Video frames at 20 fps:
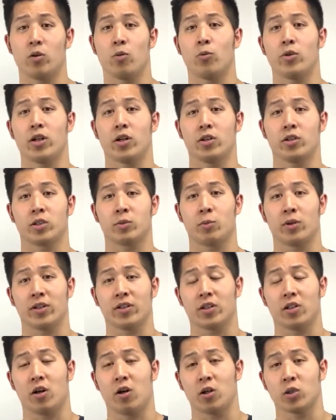we are springing
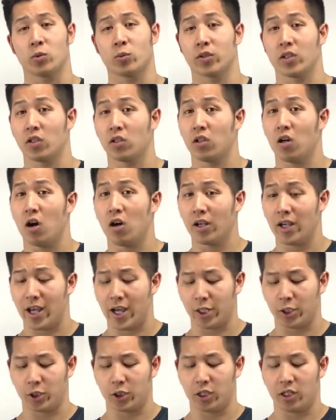the cards with the long
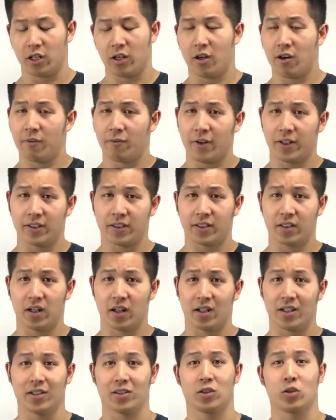edge facing the
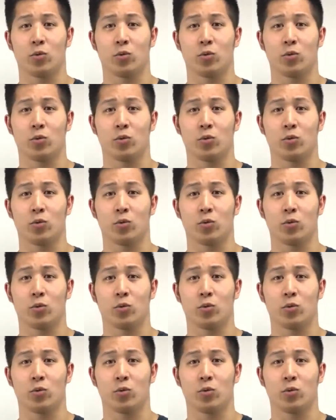audience.